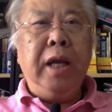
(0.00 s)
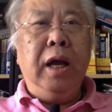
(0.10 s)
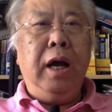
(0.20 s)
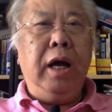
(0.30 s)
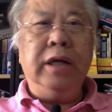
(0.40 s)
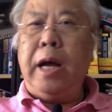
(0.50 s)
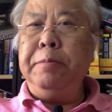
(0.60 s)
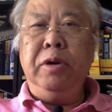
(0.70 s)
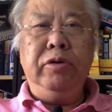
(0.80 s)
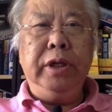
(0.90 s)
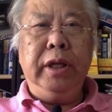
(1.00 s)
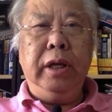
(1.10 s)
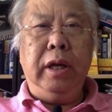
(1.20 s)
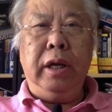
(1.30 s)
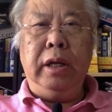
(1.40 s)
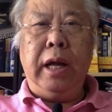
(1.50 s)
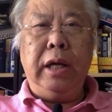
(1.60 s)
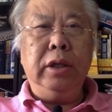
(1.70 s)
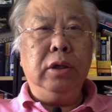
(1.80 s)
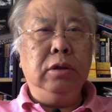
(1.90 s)
Hi, I'm reading an
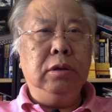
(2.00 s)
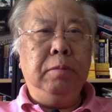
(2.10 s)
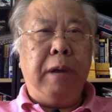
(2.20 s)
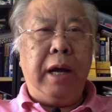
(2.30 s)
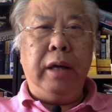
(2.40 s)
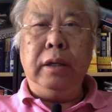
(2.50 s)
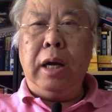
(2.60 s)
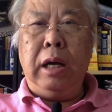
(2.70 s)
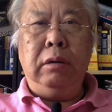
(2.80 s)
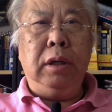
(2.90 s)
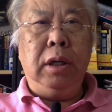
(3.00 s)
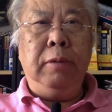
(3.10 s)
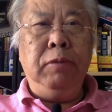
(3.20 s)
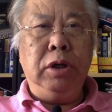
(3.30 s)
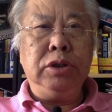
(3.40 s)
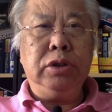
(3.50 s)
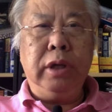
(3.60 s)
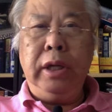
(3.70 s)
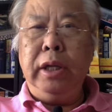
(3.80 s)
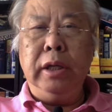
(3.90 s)
article by our
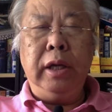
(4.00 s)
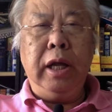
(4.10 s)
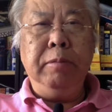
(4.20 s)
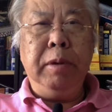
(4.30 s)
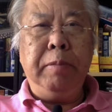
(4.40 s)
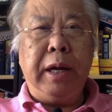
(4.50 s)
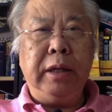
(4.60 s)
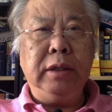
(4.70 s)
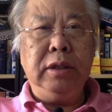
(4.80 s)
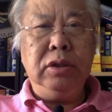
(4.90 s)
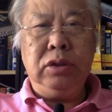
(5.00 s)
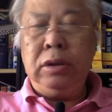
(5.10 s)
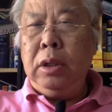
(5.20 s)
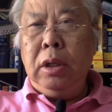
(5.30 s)
Australian Labour Party's